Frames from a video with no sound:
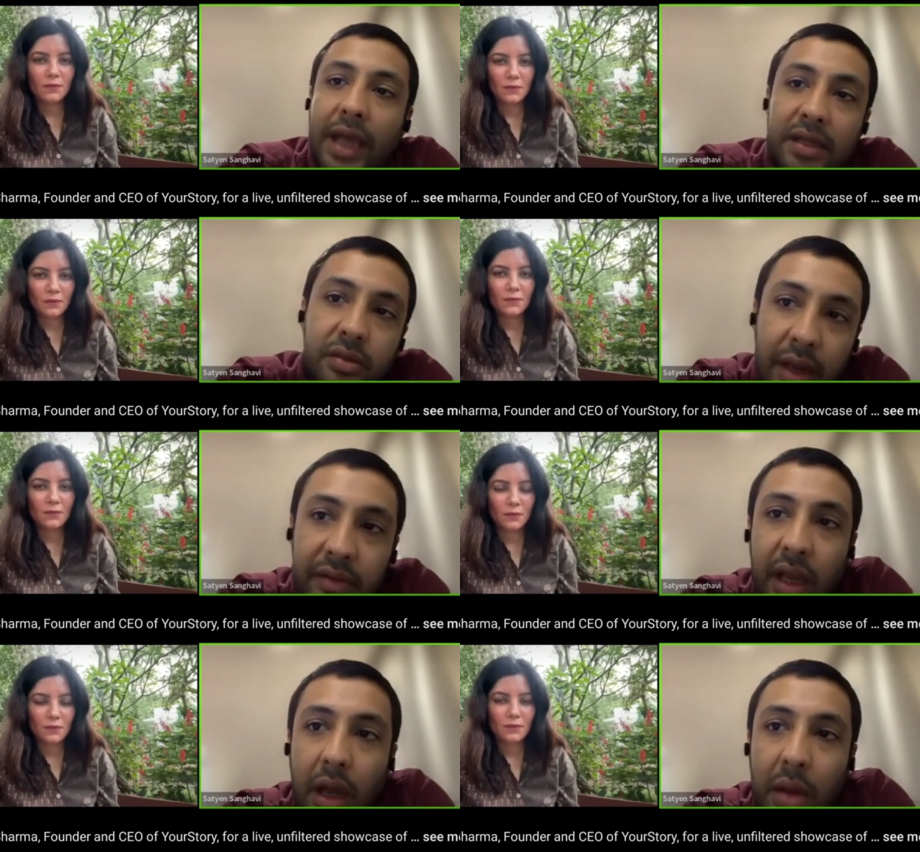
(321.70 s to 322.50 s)
Speaker 1: so
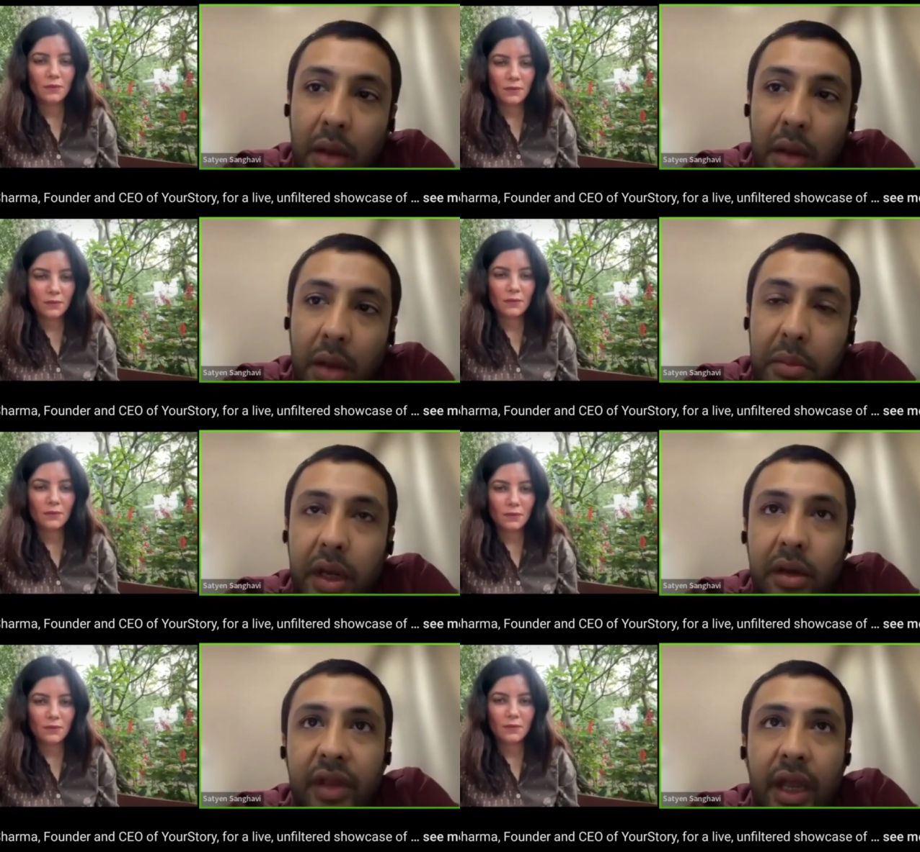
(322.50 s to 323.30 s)
that's where we
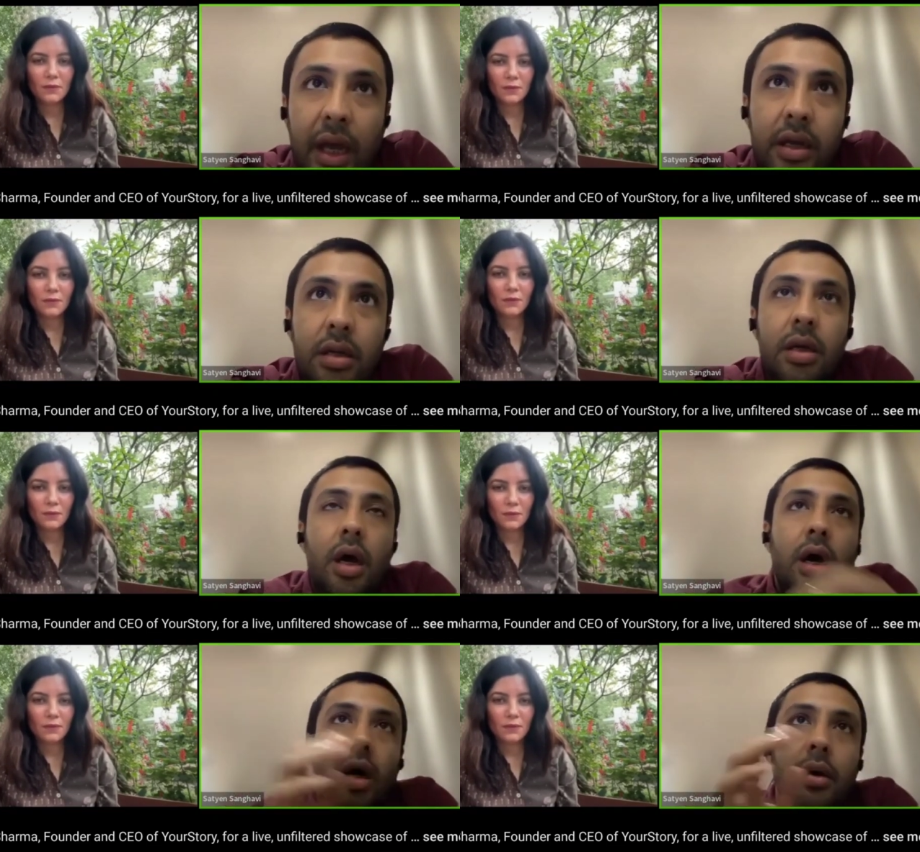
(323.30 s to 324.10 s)
come in we are
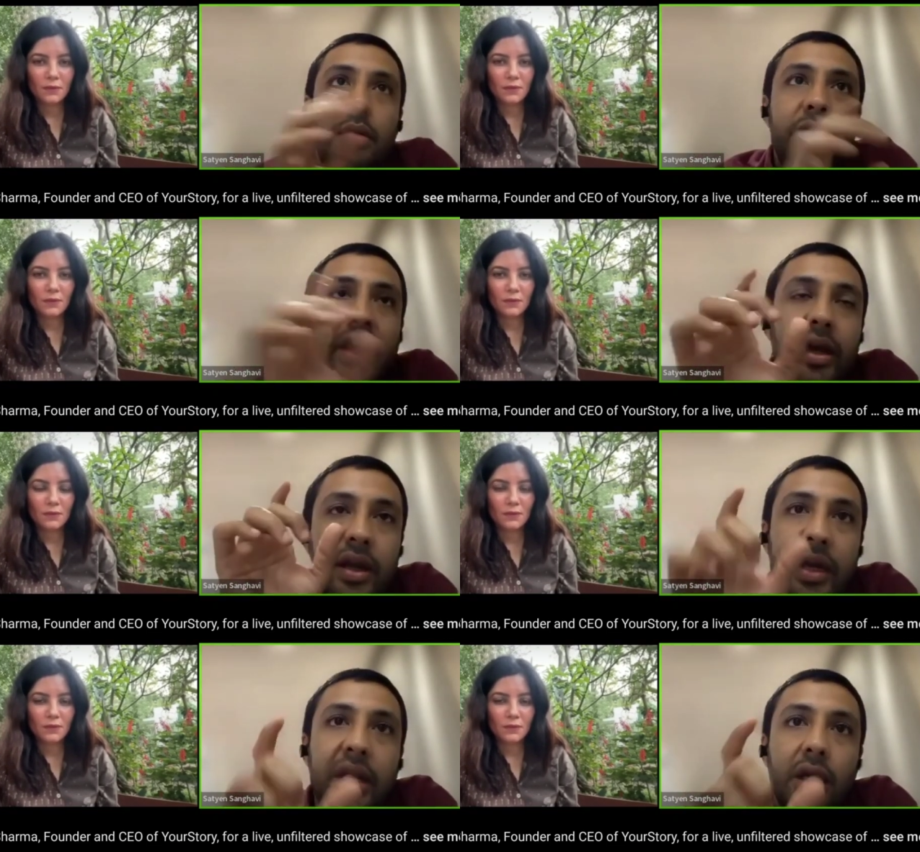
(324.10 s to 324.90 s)
uh, we
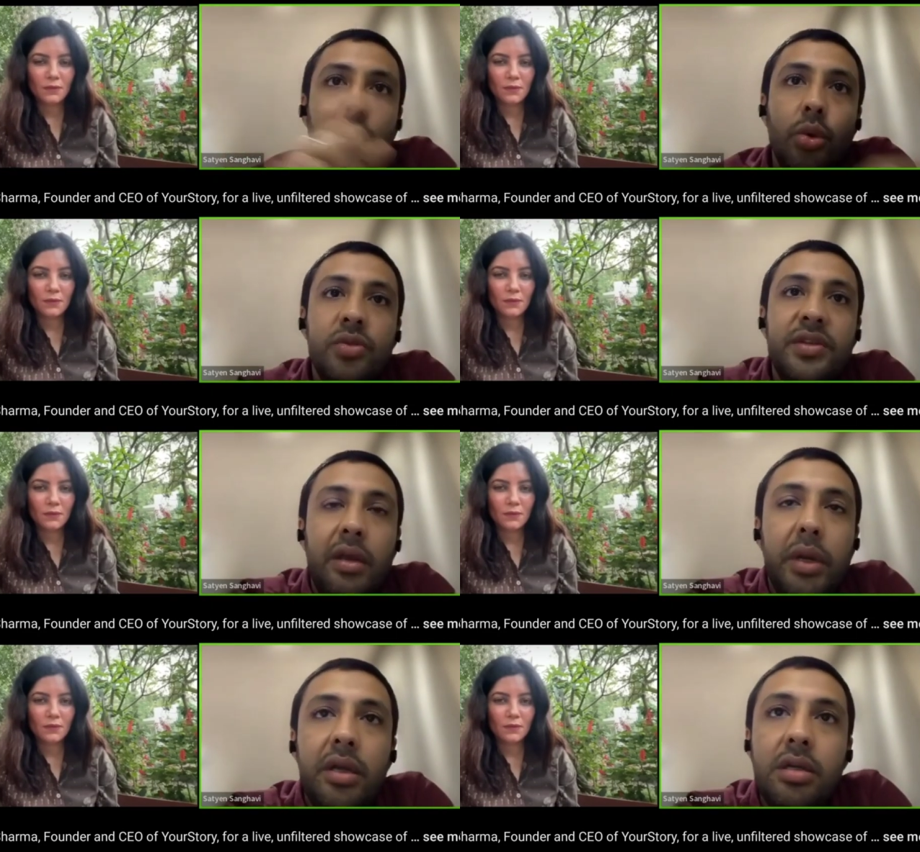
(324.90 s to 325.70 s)
are creating a new
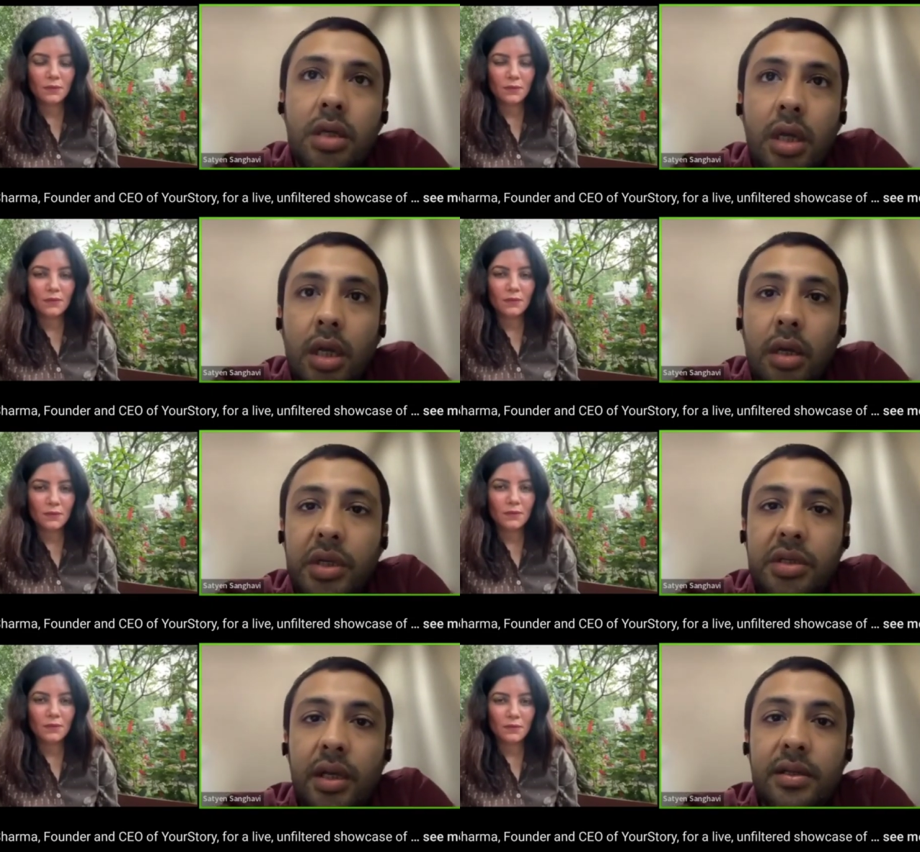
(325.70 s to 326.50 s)
segment
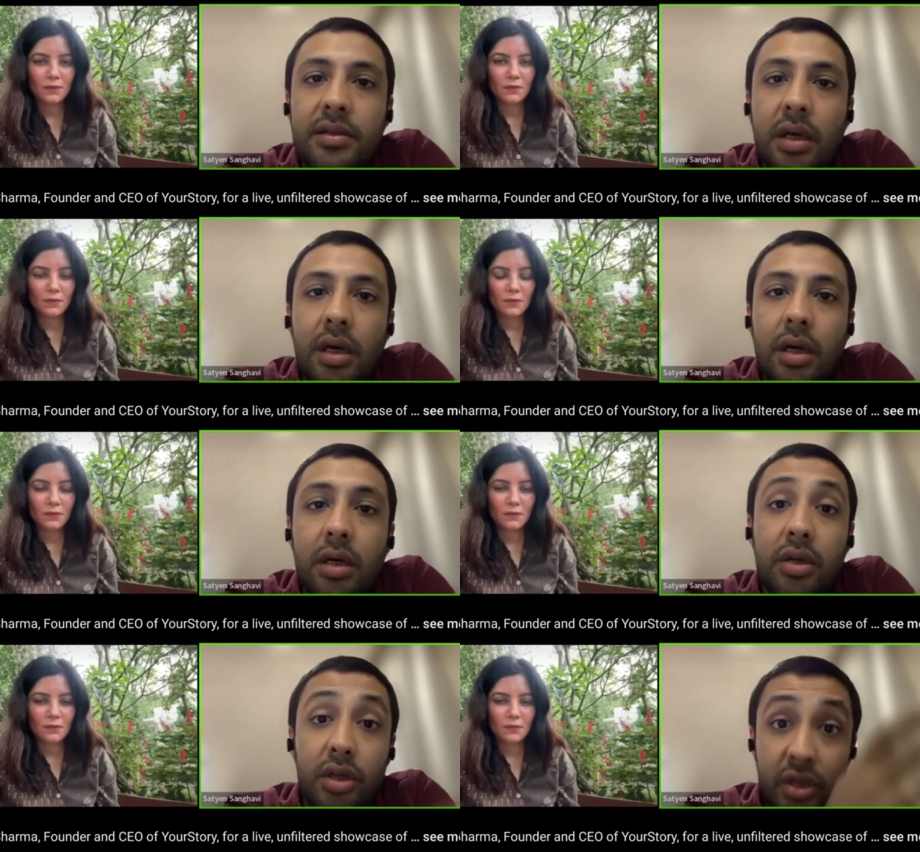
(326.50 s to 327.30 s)
which is
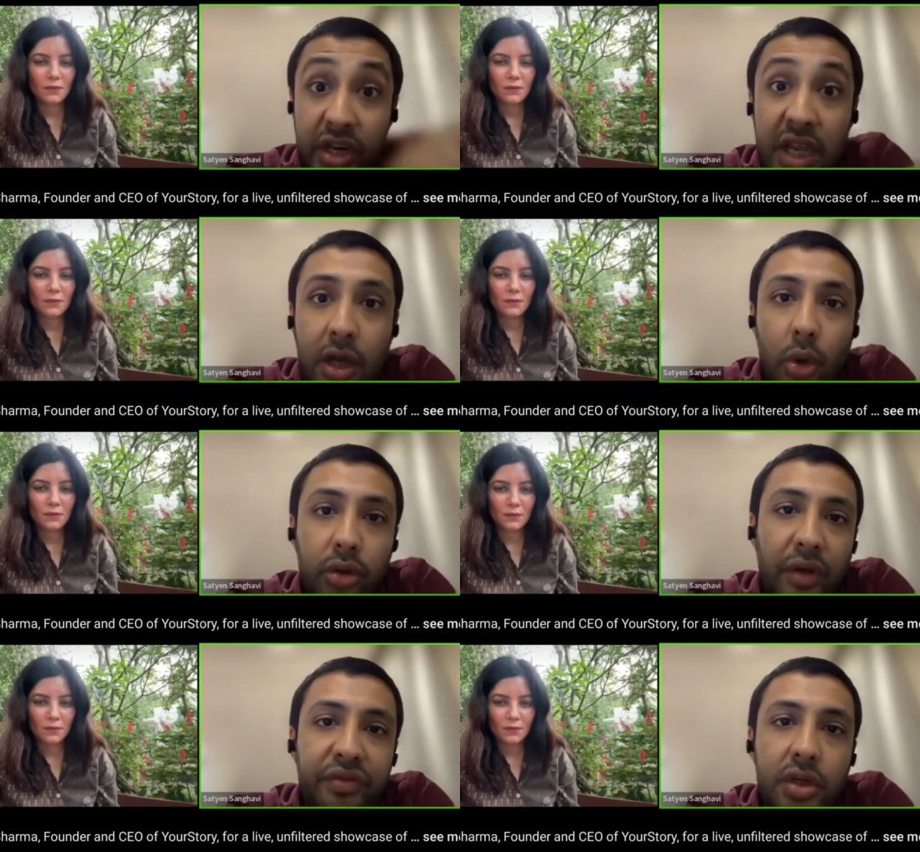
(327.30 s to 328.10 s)
uh,
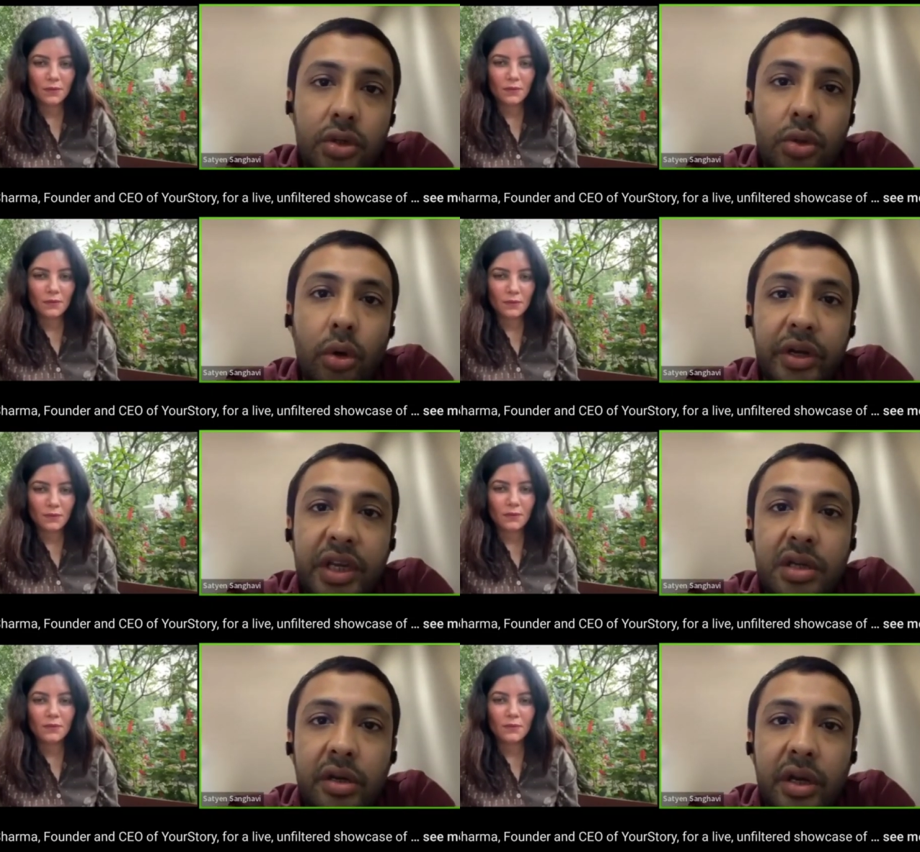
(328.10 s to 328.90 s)
regrowth of
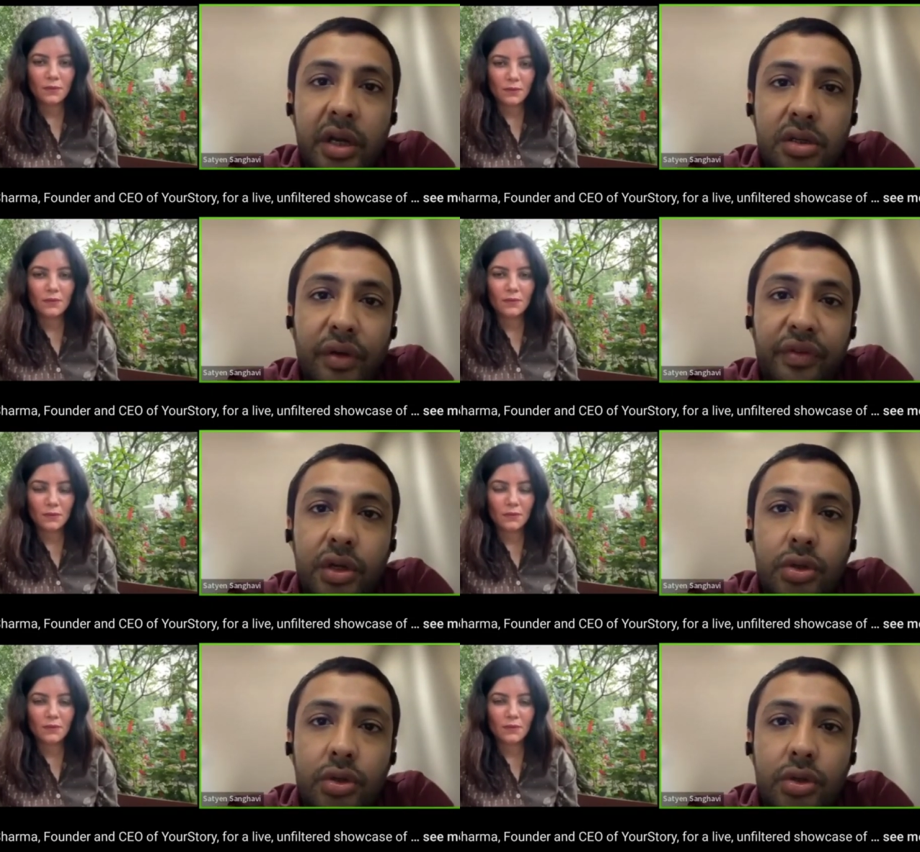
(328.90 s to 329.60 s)
tissue or regeneration of